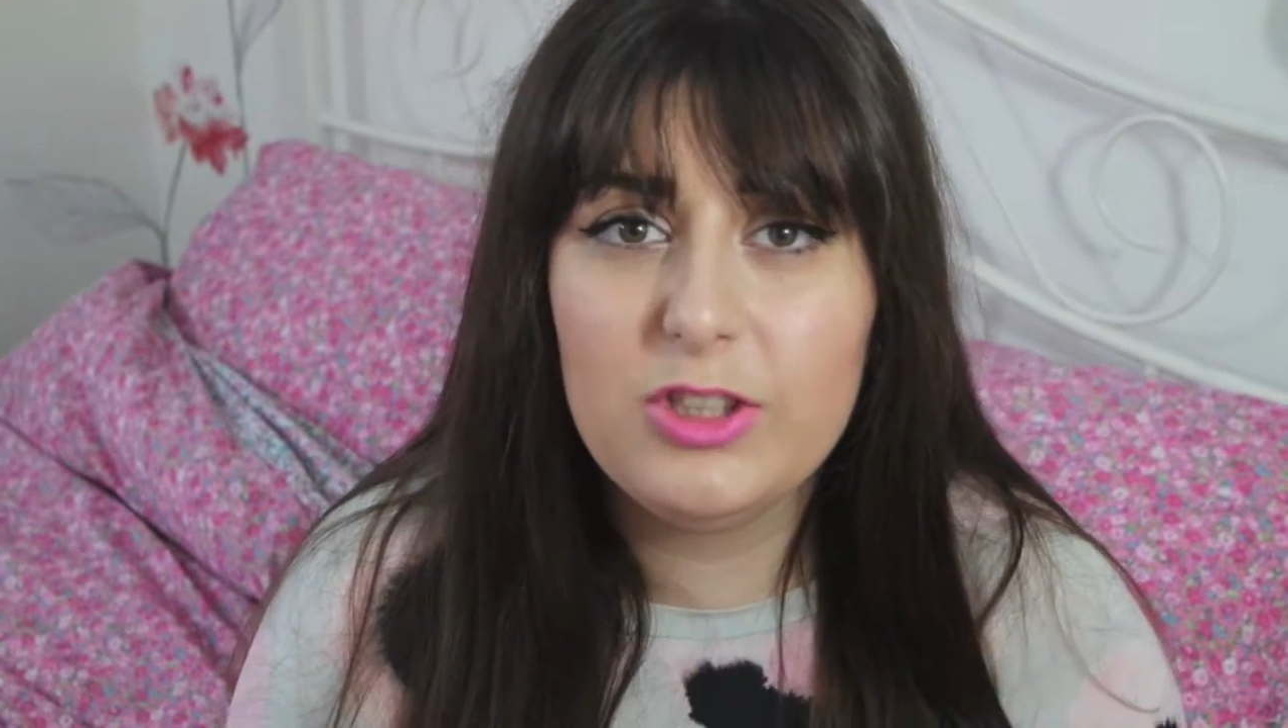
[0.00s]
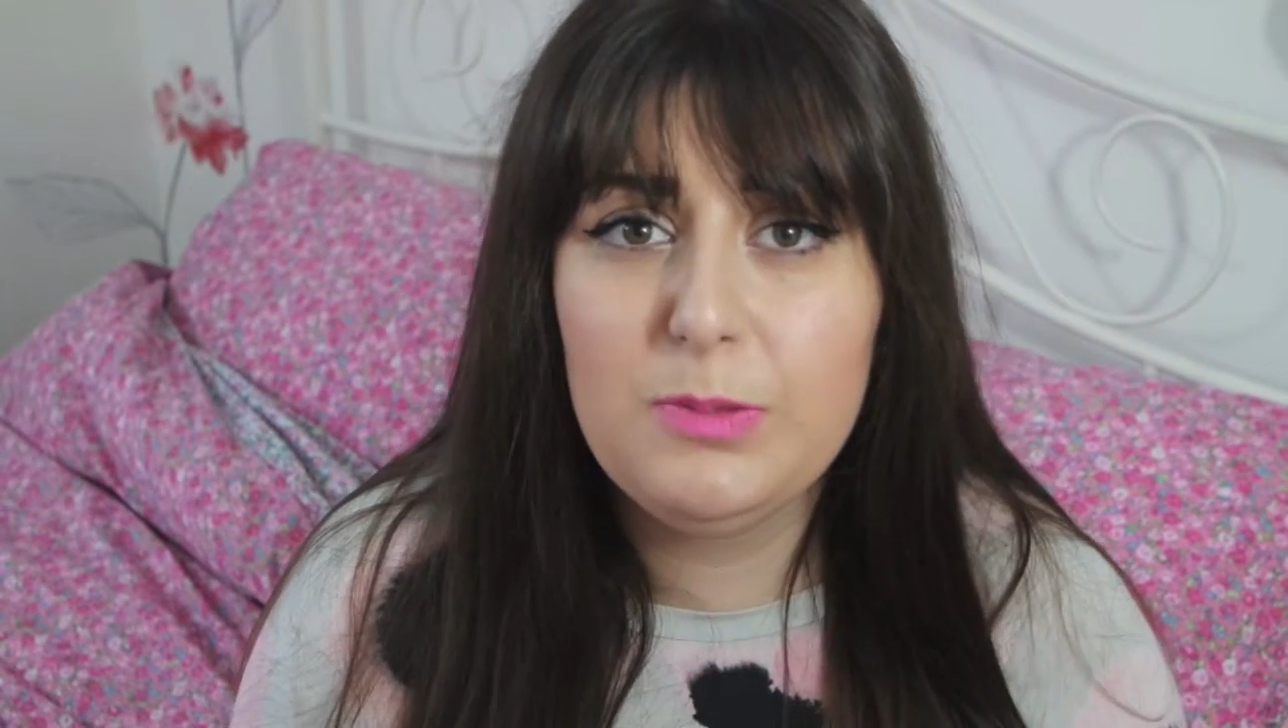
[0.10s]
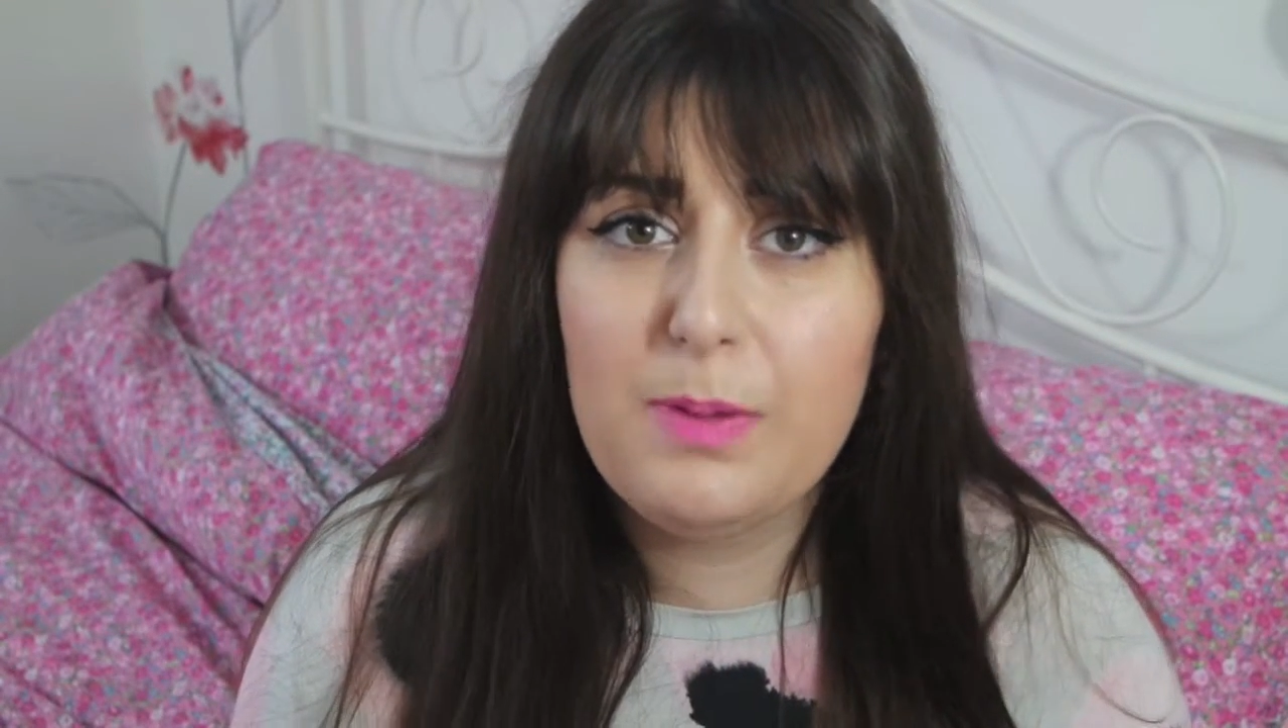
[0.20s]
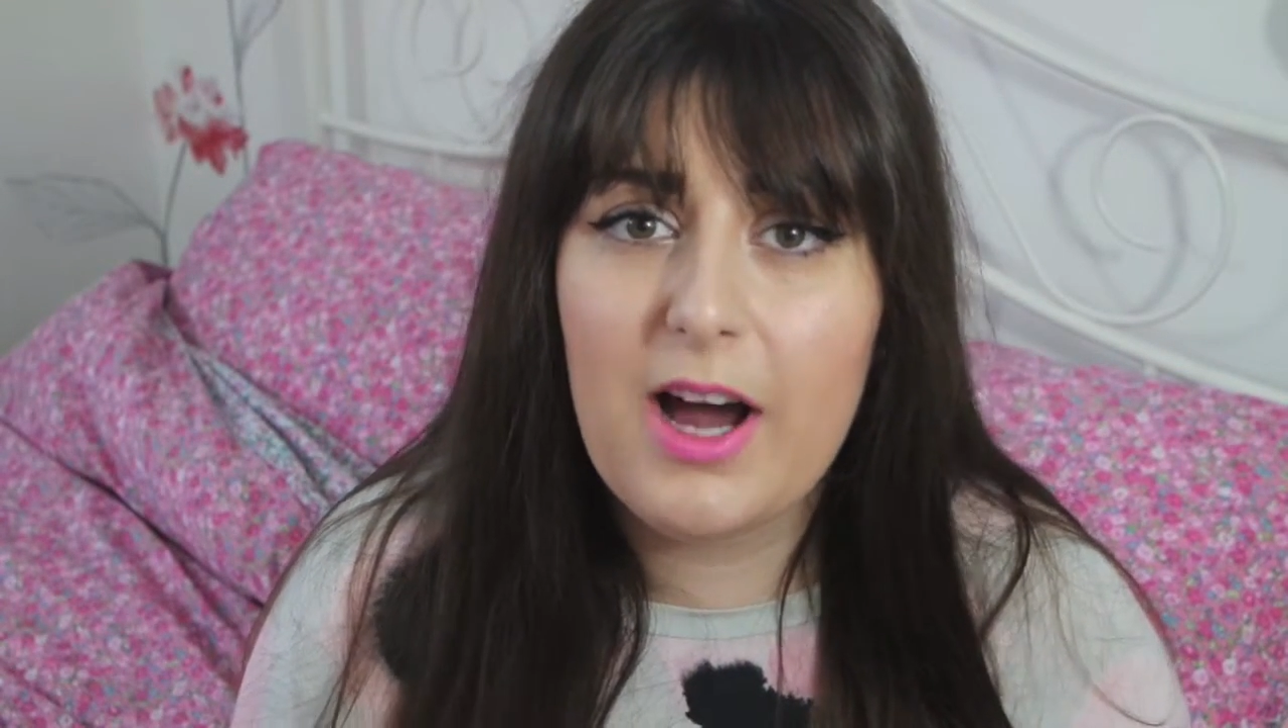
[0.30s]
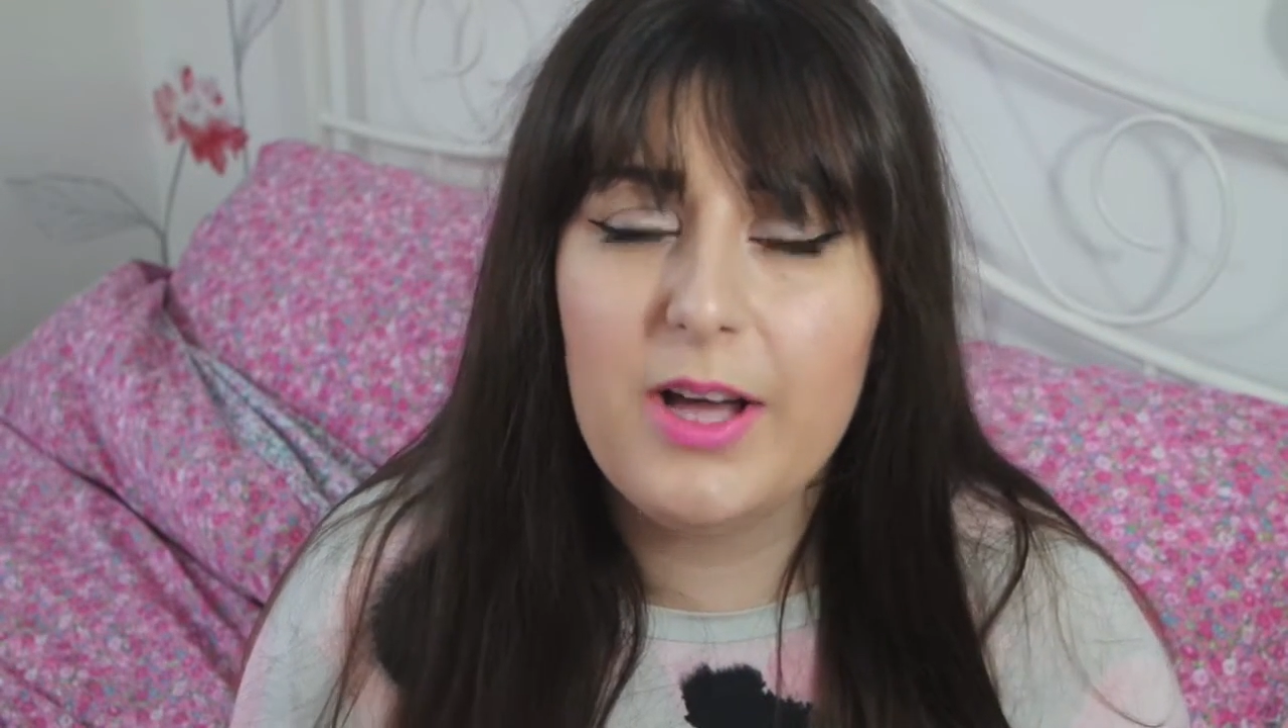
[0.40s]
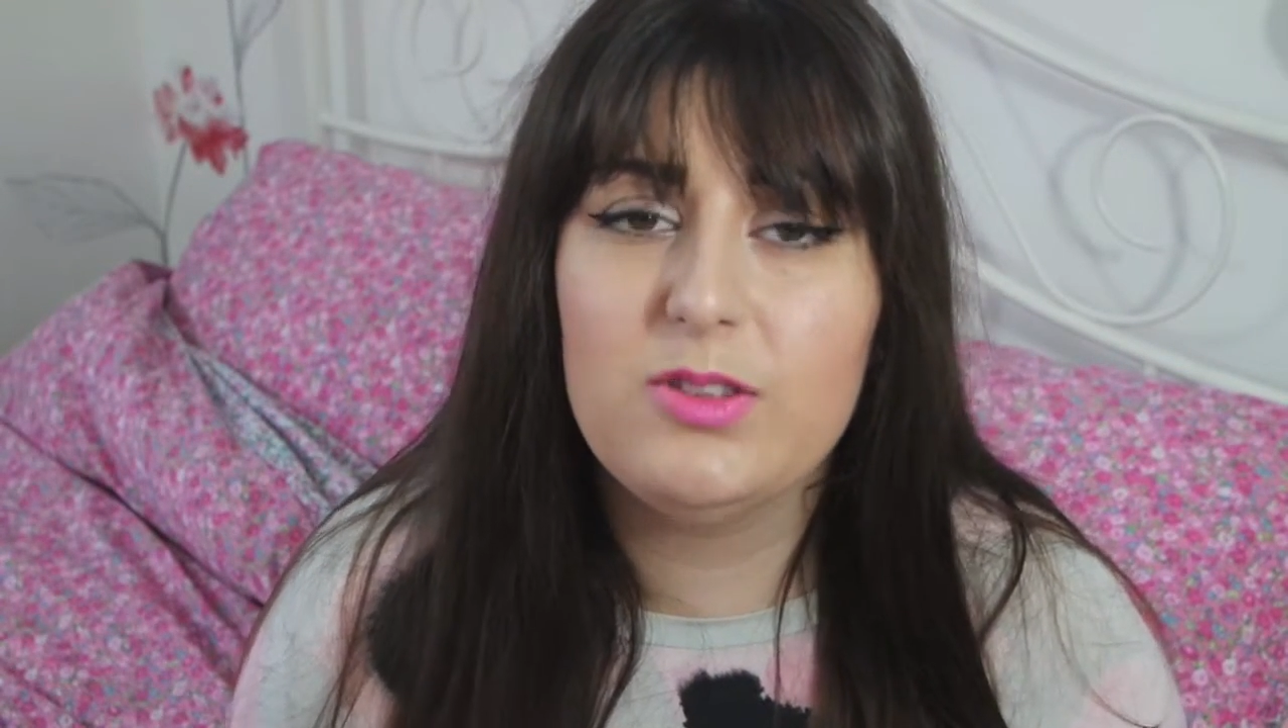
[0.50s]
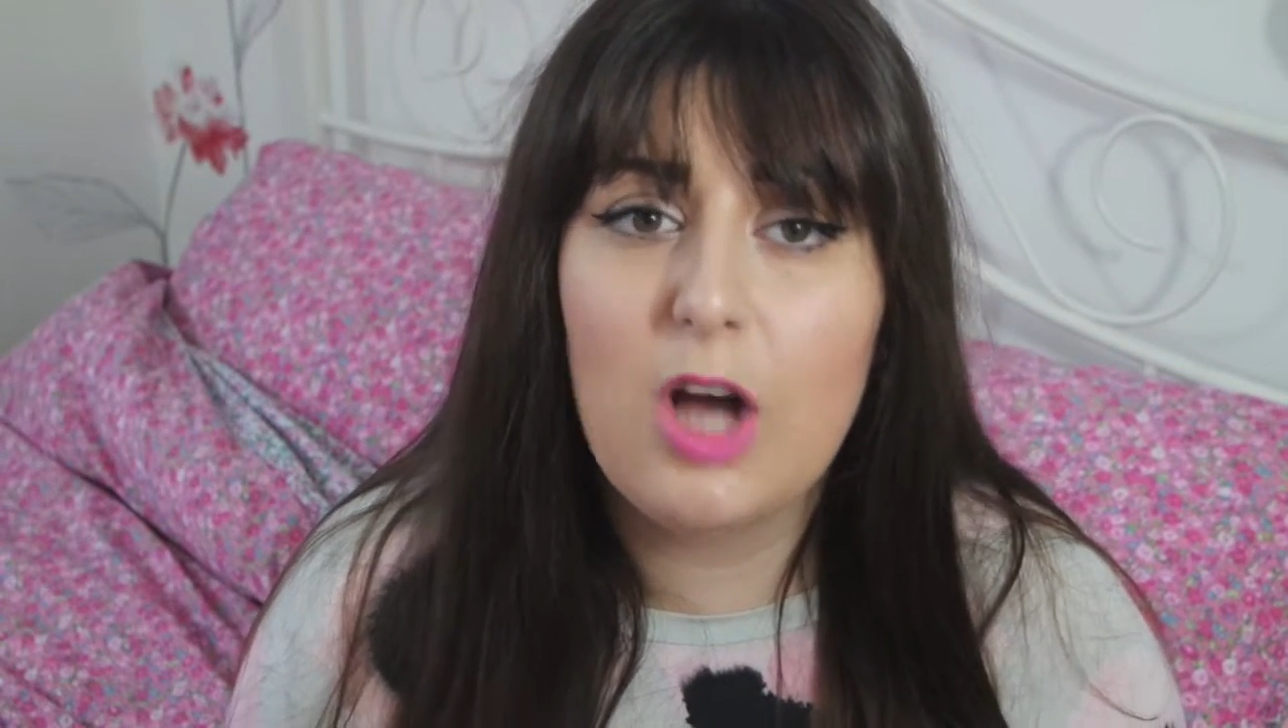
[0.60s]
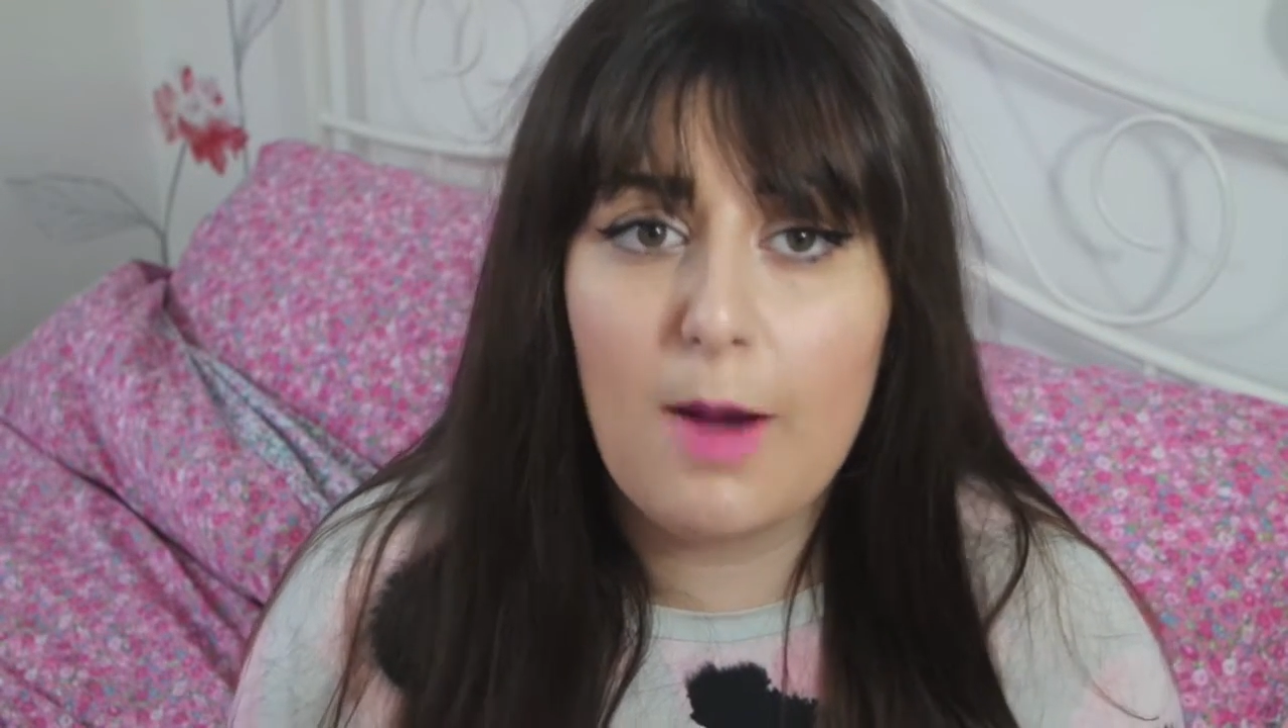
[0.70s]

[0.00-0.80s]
new post